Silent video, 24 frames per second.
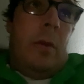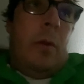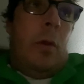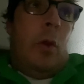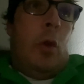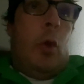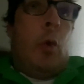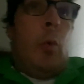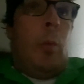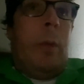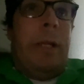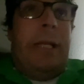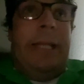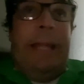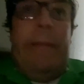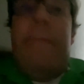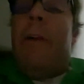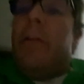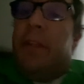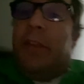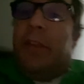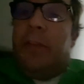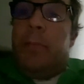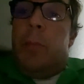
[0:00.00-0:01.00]
We live
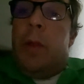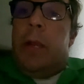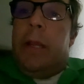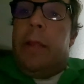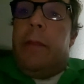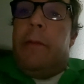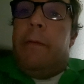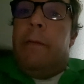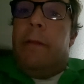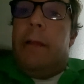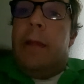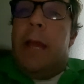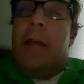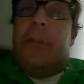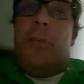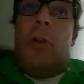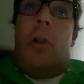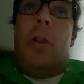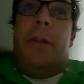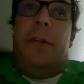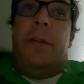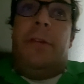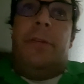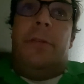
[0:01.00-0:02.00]
on this money as
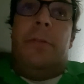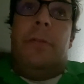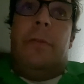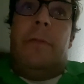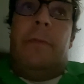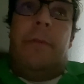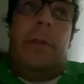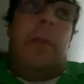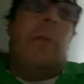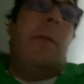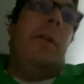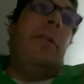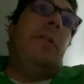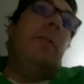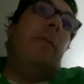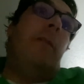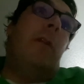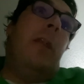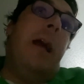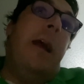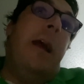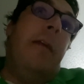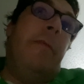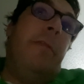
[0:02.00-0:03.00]
artists for the rest of
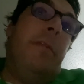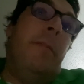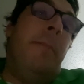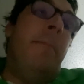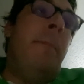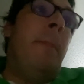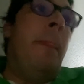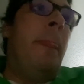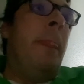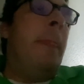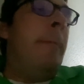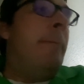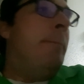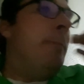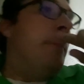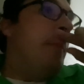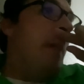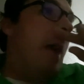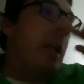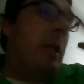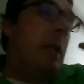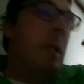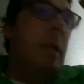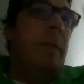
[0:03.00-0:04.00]
our lives.
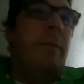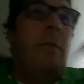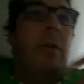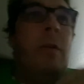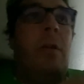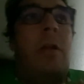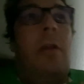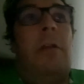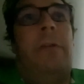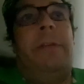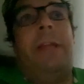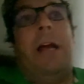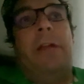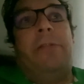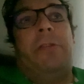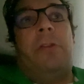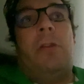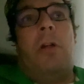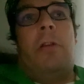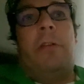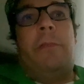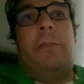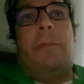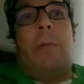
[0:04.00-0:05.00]
I can live on
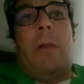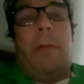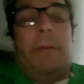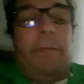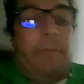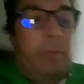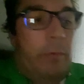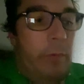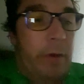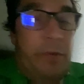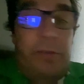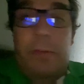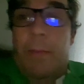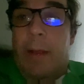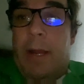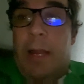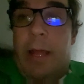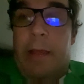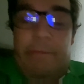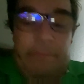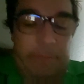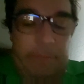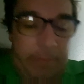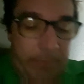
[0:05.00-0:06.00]
$100,000 probably for the rest of my
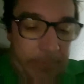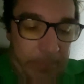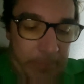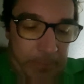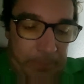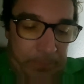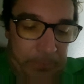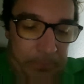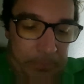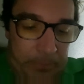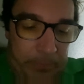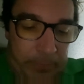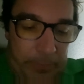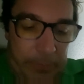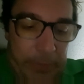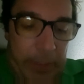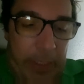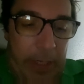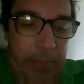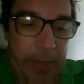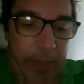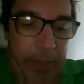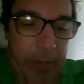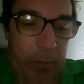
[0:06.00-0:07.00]
life. I
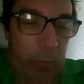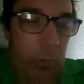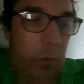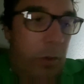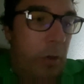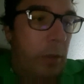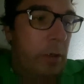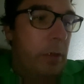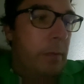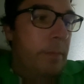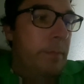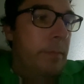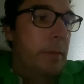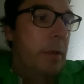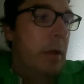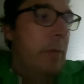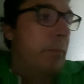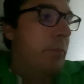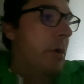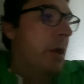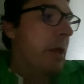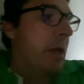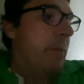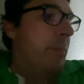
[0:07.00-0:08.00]
can make it work. I'll
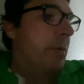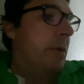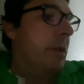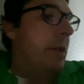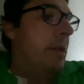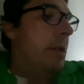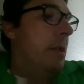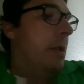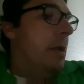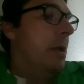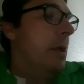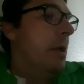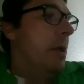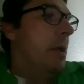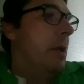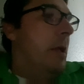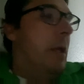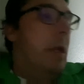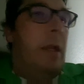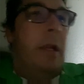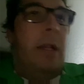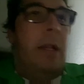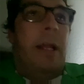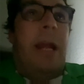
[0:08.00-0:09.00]
probably put it
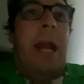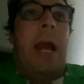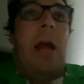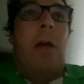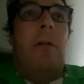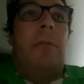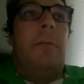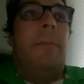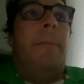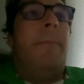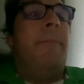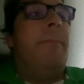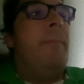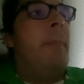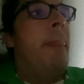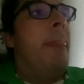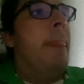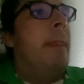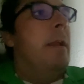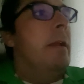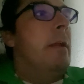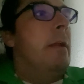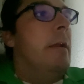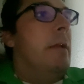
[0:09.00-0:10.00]
in an account,
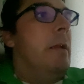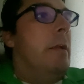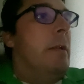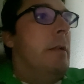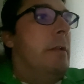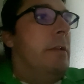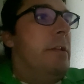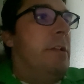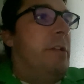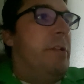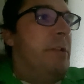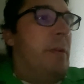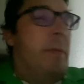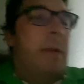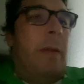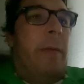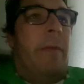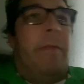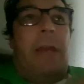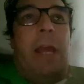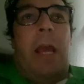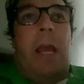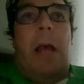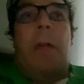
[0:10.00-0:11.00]
some type
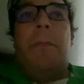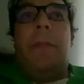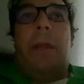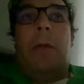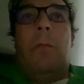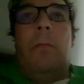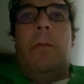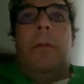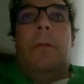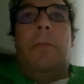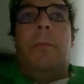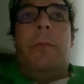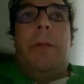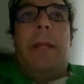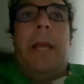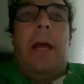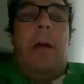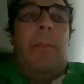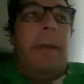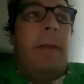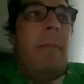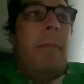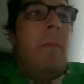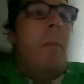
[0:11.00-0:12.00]
of account that would help me.